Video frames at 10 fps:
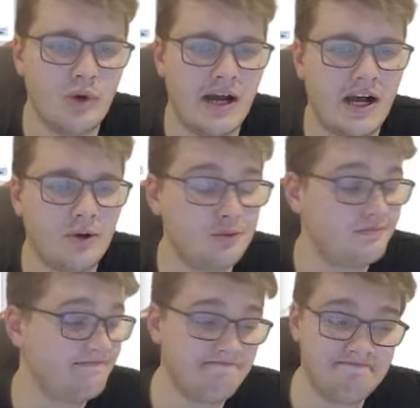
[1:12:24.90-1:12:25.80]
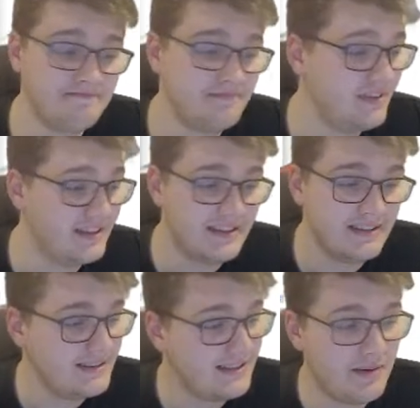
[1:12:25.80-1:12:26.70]
Wow.
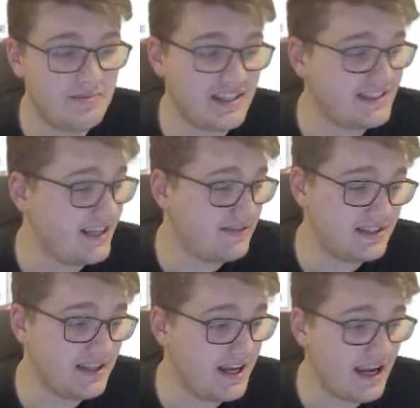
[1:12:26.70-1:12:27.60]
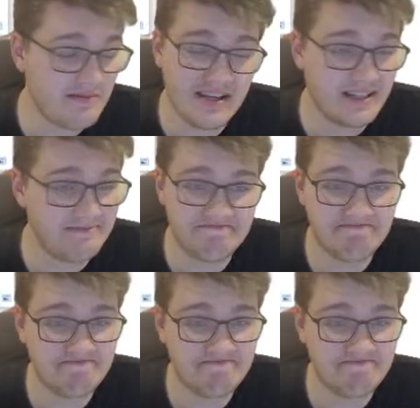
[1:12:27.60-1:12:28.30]
IPSEC saves today. I mean,